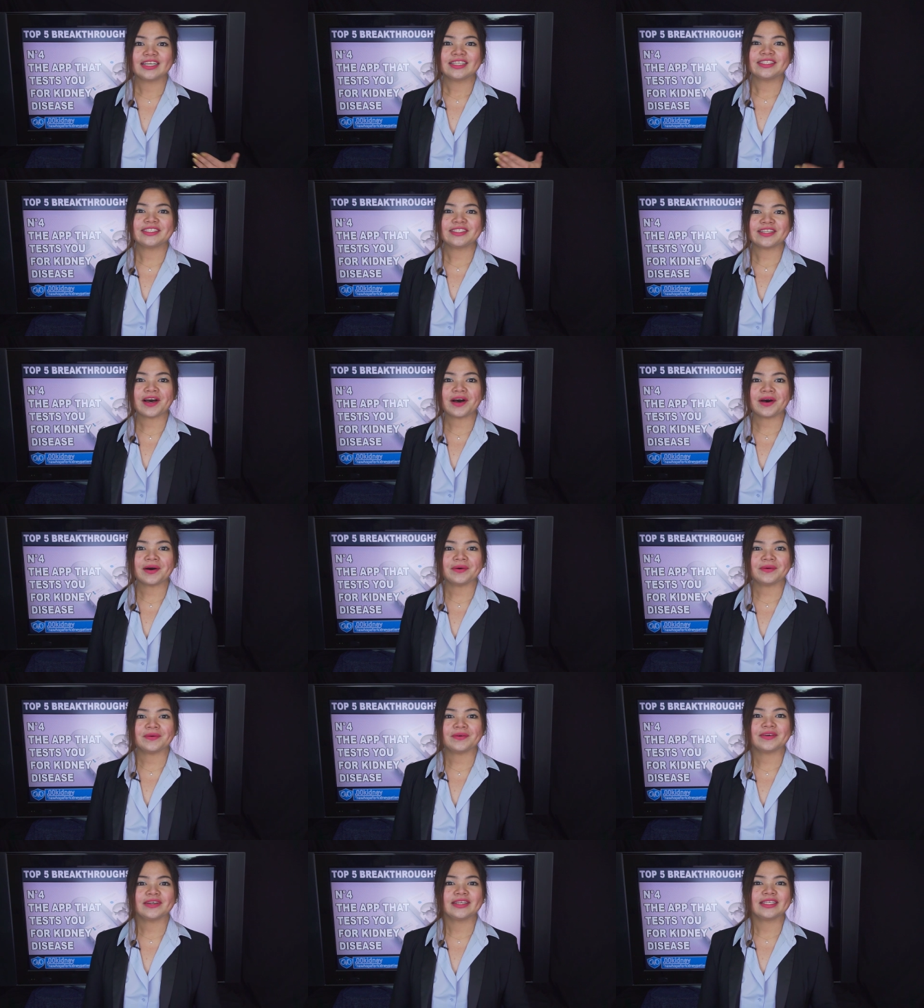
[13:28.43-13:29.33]

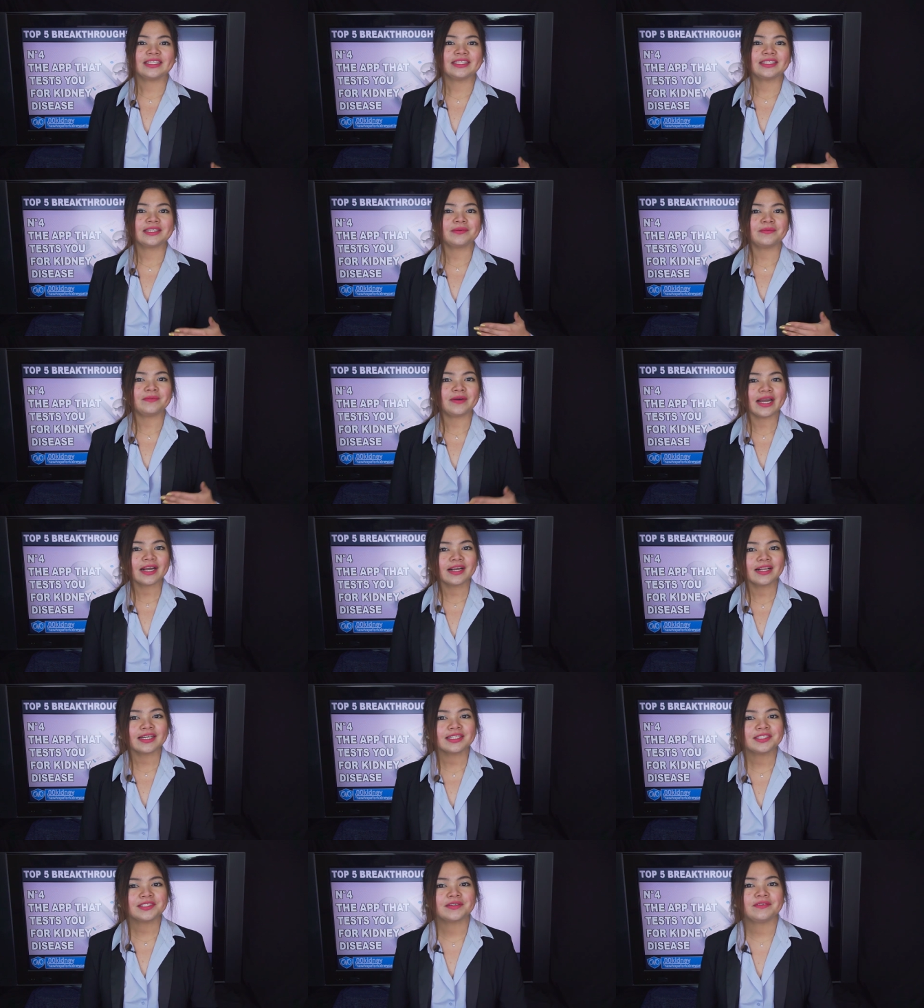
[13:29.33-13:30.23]
So, the
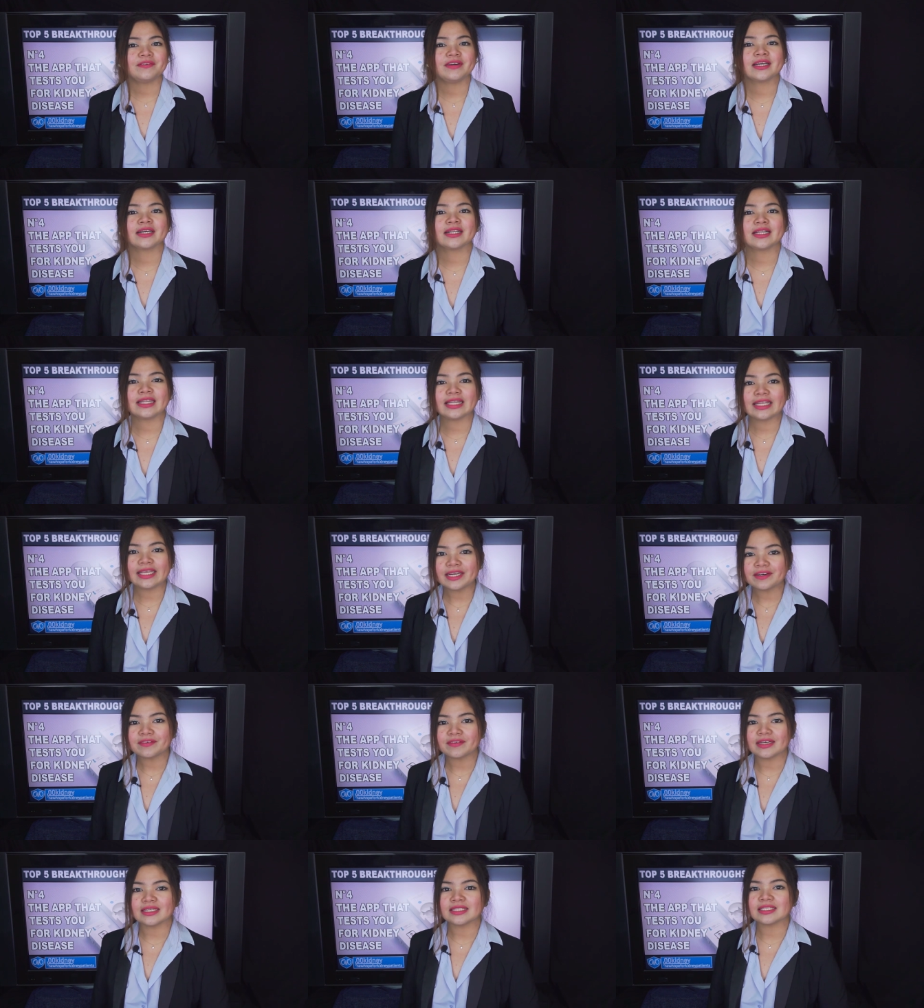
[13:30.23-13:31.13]
regulatory
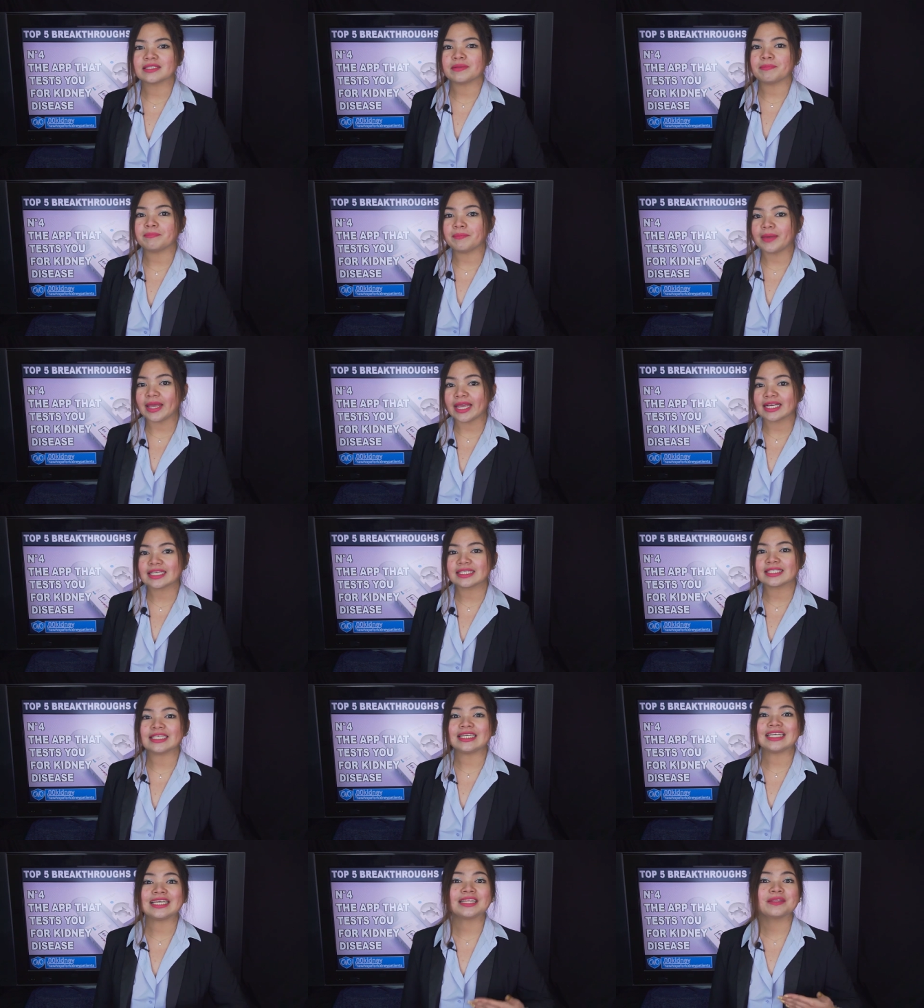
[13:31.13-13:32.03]
clearance
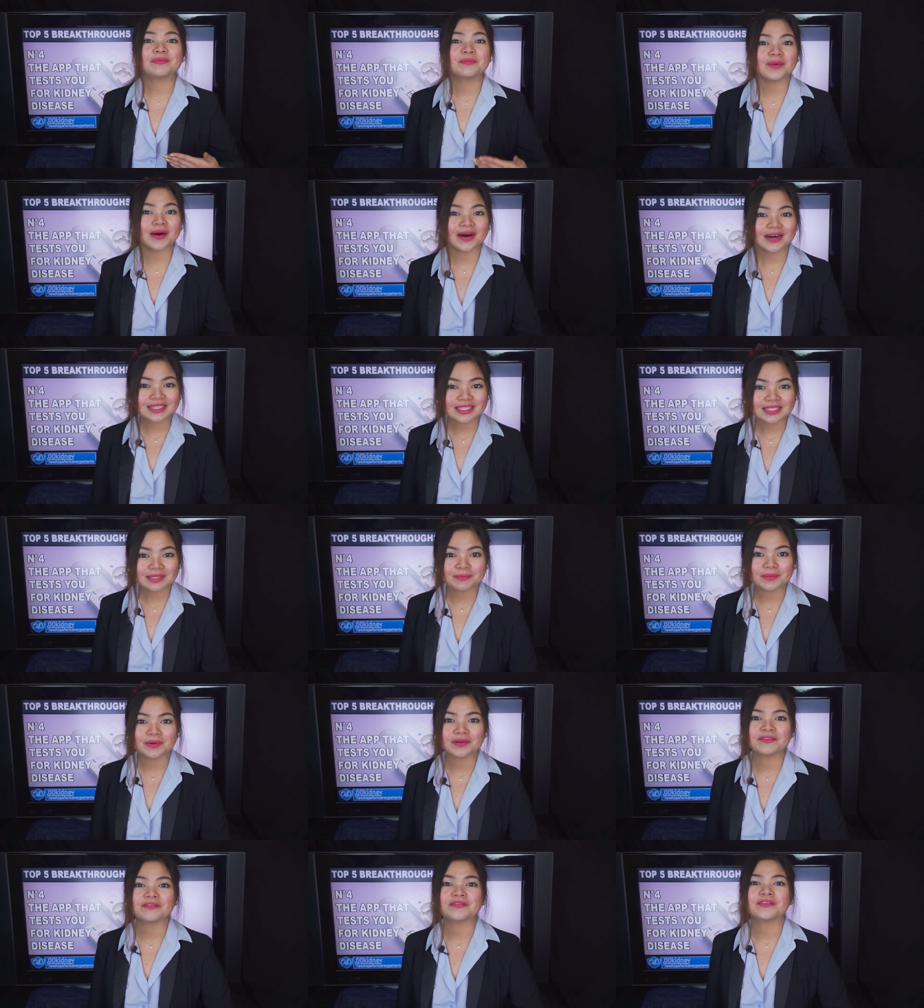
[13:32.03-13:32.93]
makes it
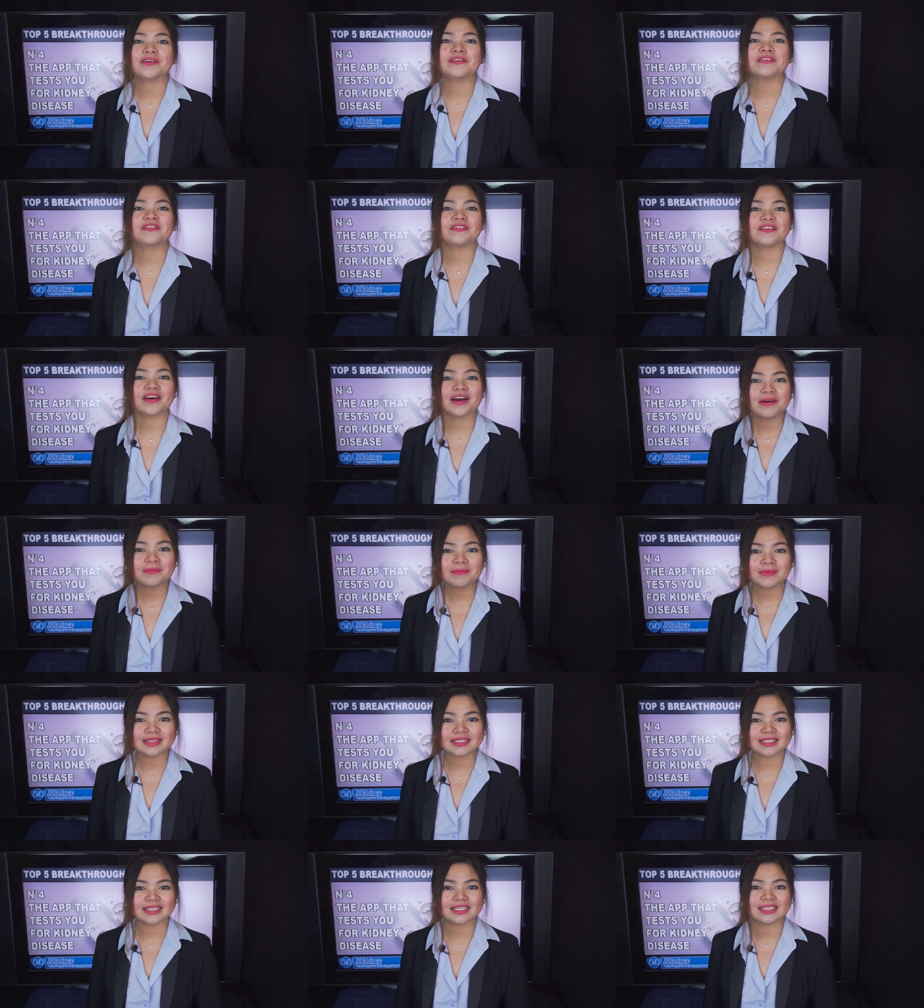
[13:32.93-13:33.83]
possible for
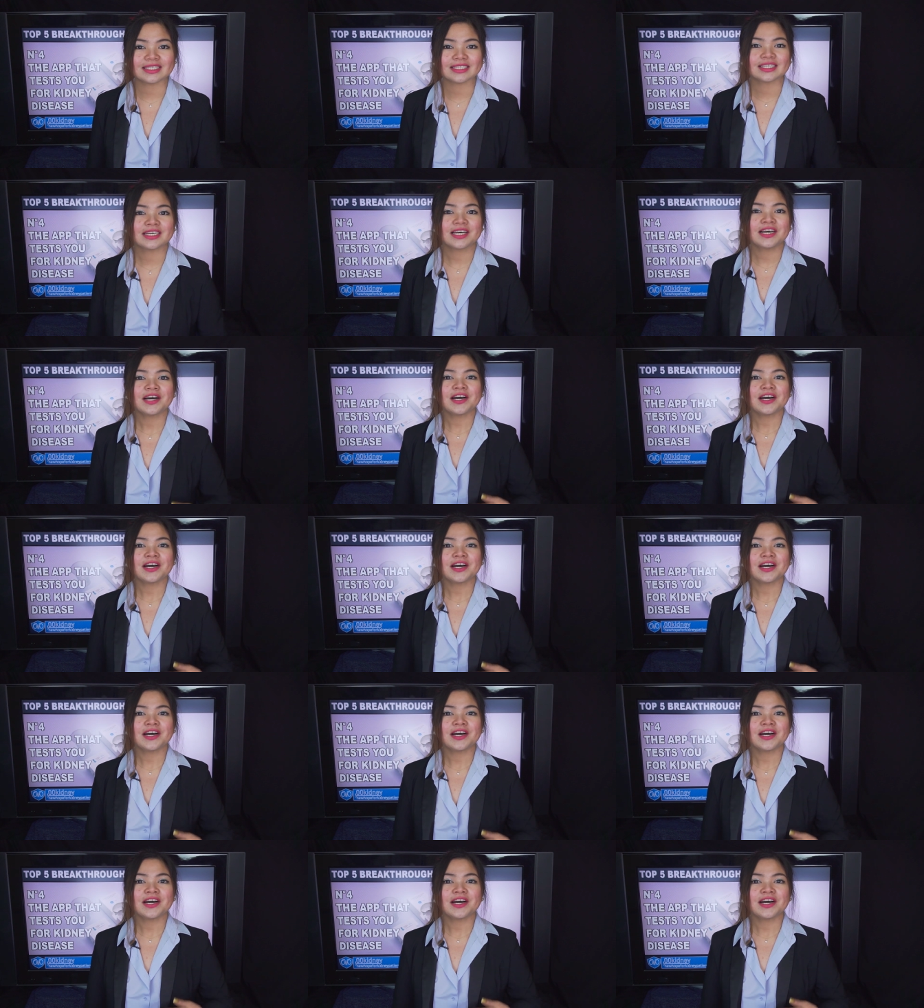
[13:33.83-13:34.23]
pharmacies